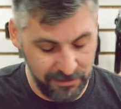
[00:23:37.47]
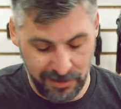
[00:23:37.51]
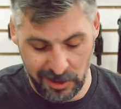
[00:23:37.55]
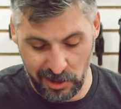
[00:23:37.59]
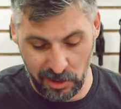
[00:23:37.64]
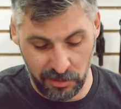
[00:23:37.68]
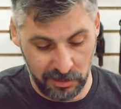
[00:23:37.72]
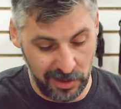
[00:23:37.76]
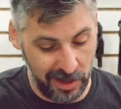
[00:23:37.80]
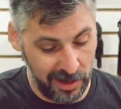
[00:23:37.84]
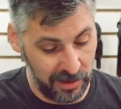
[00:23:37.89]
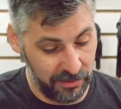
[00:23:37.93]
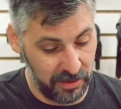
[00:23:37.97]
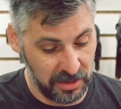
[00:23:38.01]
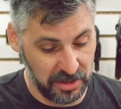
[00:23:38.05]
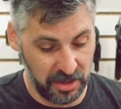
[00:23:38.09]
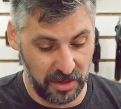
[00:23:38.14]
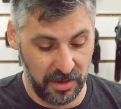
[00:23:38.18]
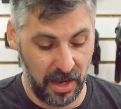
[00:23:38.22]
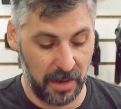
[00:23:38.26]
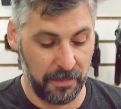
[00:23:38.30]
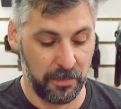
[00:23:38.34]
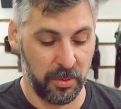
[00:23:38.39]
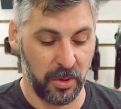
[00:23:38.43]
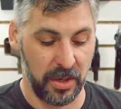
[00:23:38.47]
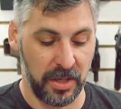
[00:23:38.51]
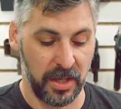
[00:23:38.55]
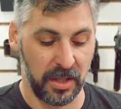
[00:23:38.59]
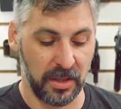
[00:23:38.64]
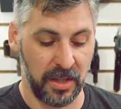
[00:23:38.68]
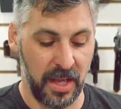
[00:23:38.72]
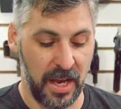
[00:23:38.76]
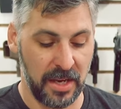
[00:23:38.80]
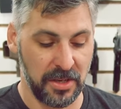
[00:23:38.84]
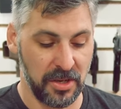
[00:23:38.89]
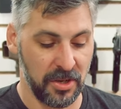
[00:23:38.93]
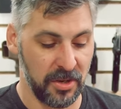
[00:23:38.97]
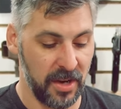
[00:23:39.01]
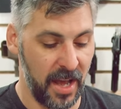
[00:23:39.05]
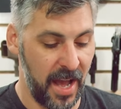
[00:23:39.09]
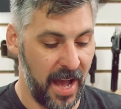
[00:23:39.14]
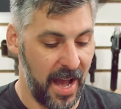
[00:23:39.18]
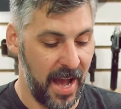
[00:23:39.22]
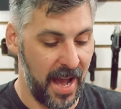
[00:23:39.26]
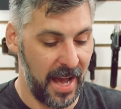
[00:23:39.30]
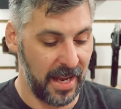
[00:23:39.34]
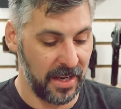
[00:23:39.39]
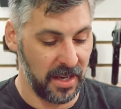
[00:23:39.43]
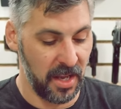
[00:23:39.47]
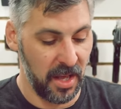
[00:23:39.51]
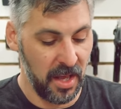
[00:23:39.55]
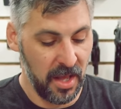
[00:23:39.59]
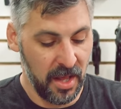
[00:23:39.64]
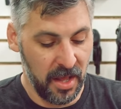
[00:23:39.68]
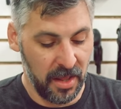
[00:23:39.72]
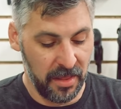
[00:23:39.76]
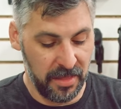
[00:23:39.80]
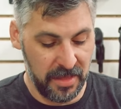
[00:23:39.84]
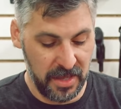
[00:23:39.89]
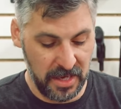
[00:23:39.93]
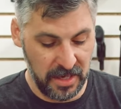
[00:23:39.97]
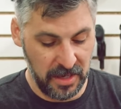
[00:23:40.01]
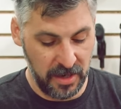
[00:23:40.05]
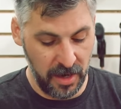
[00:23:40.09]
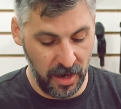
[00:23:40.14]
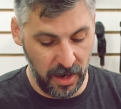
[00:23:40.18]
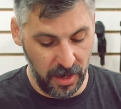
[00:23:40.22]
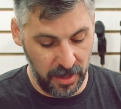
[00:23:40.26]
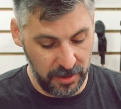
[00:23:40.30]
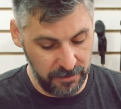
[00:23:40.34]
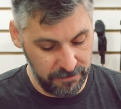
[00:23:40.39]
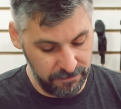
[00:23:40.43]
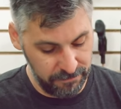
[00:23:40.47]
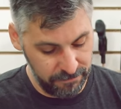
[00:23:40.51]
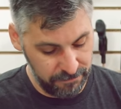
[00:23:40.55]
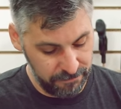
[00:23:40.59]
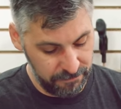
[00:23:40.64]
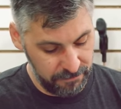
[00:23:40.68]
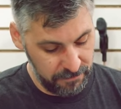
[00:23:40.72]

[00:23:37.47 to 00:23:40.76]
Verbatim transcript: You know, a lot of us are not putting a lanyard on the gun.